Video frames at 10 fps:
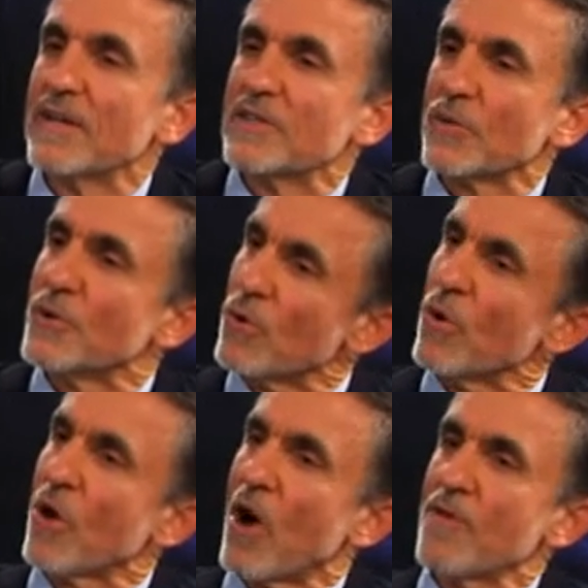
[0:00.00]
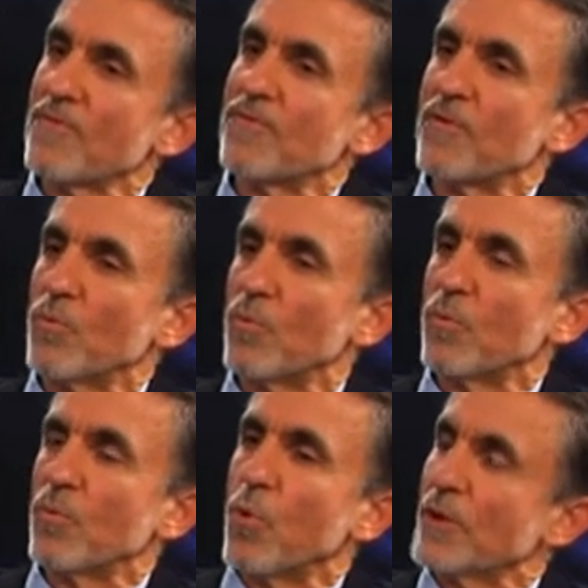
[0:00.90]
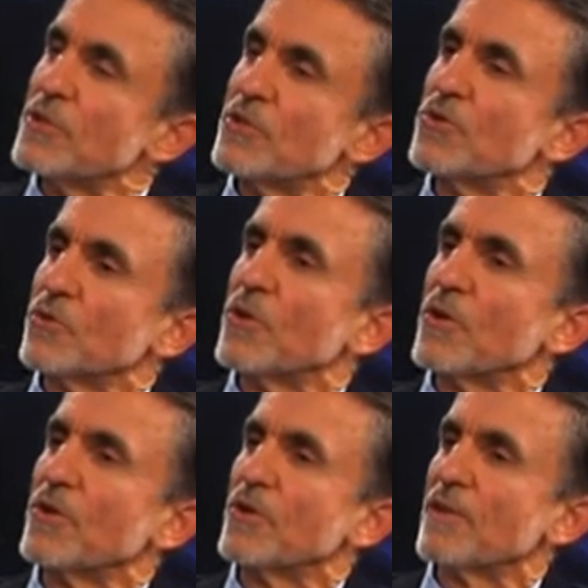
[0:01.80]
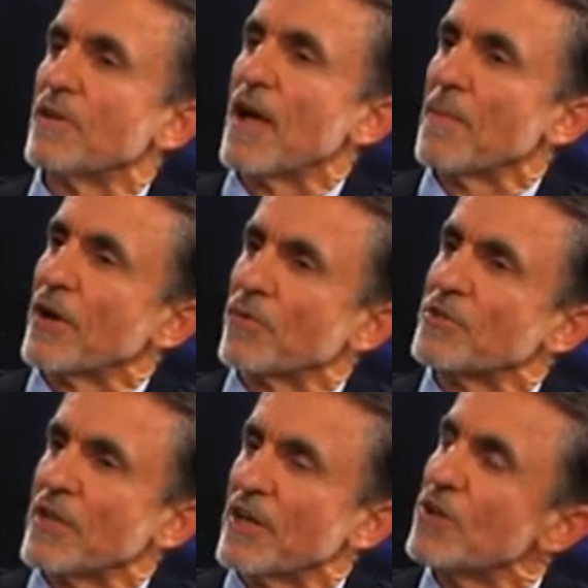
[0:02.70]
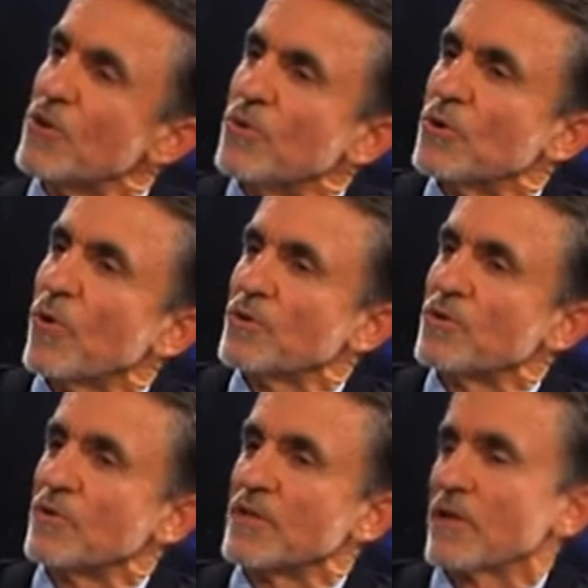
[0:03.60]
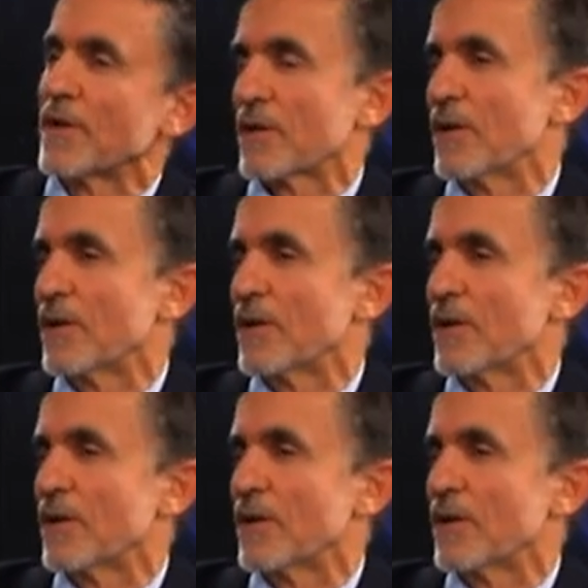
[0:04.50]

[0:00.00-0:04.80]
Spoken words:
So in your life, what did you learn about Christianity and who taught you this? Like,